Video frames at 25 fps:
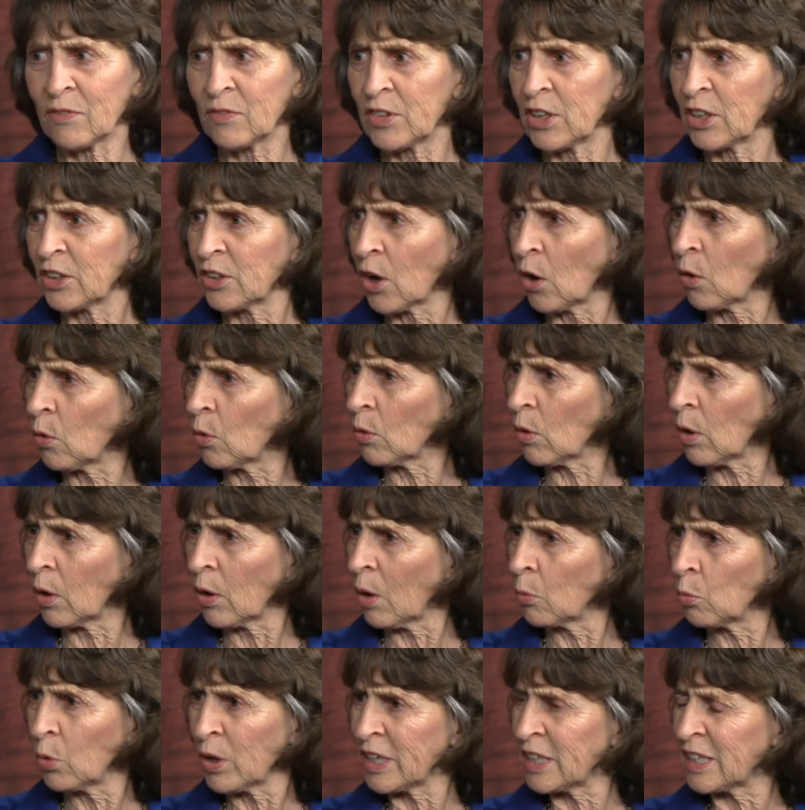You know, uh,
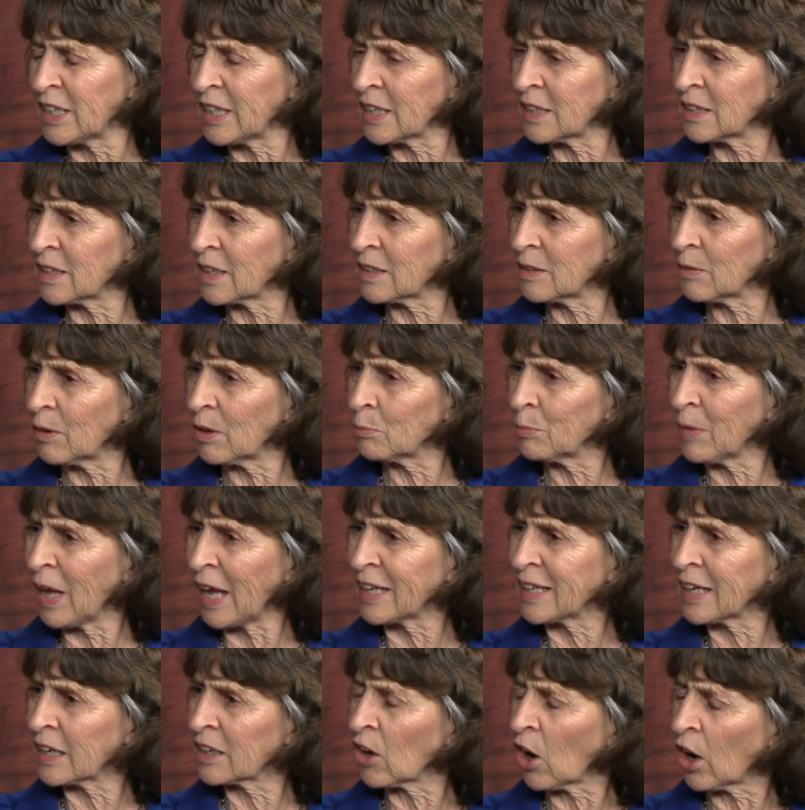we didn't
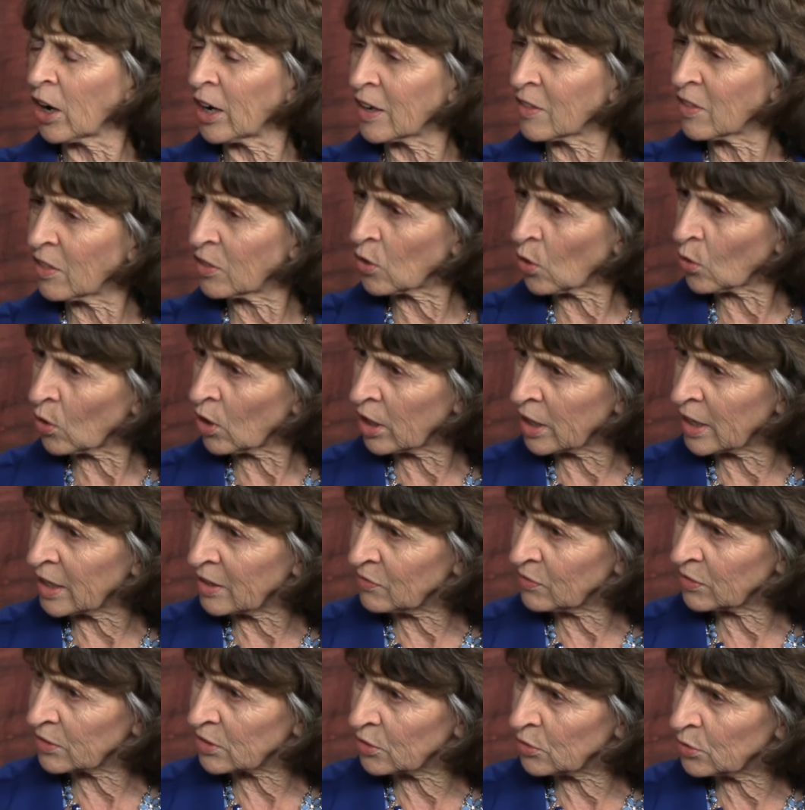make it our authority
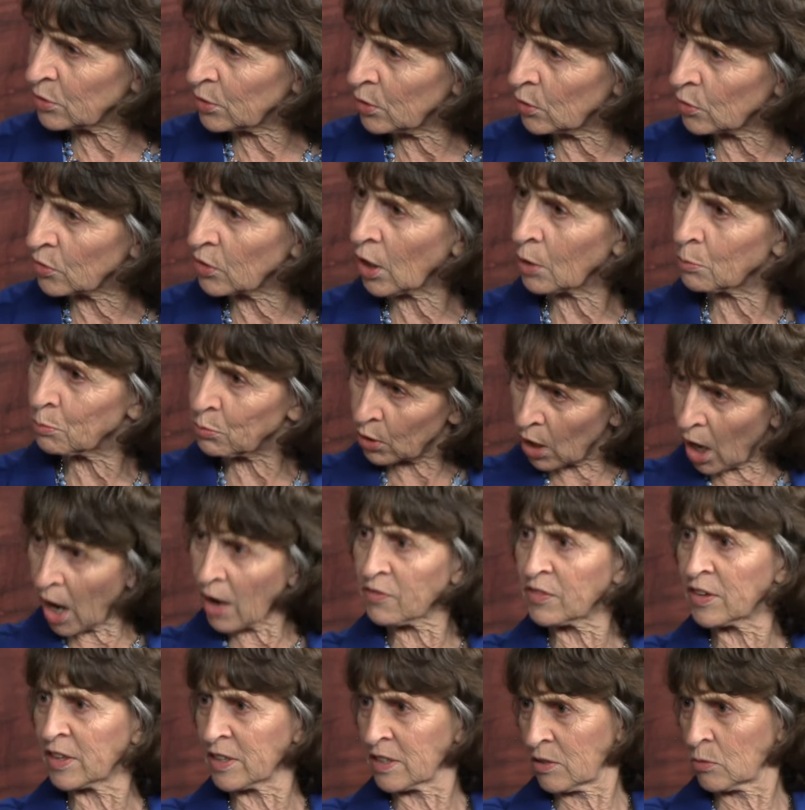for no, truth. Our
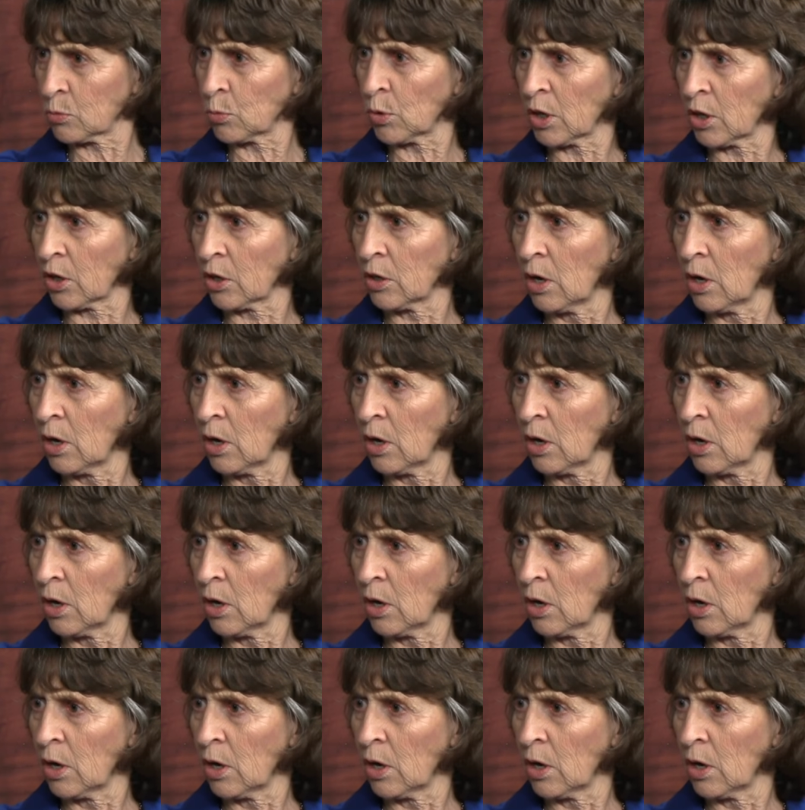prophets right.